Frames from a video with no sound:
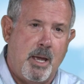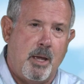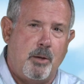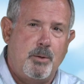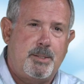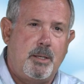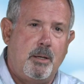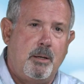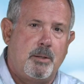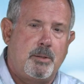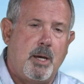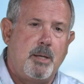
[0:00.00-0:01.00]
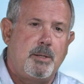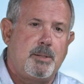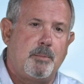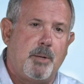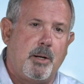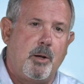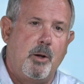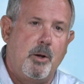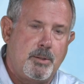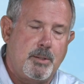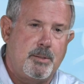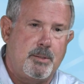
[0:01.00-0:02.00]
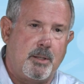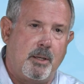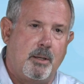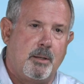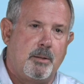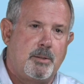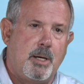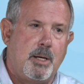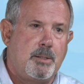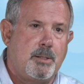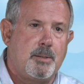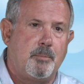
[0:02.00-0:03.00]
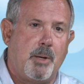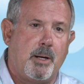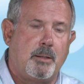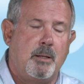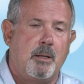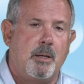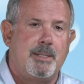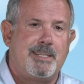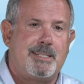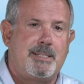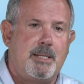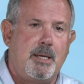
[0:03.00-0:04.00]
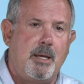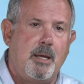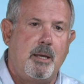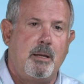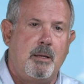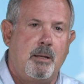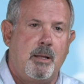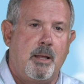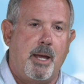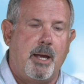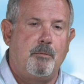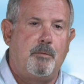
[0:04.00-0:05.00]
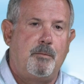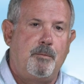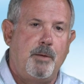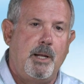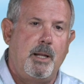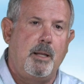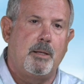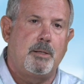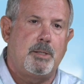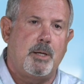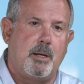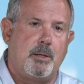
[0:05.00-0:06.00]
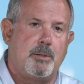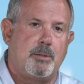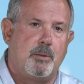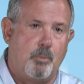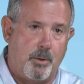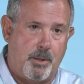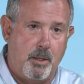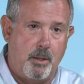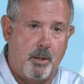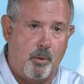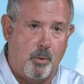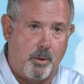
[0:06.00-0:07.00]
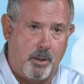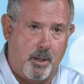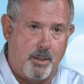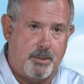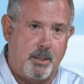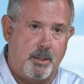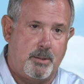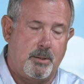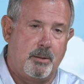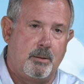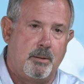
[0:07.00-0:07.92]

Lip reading: You see, change is about urgency. Change is about seeing and feeling the change within the organization.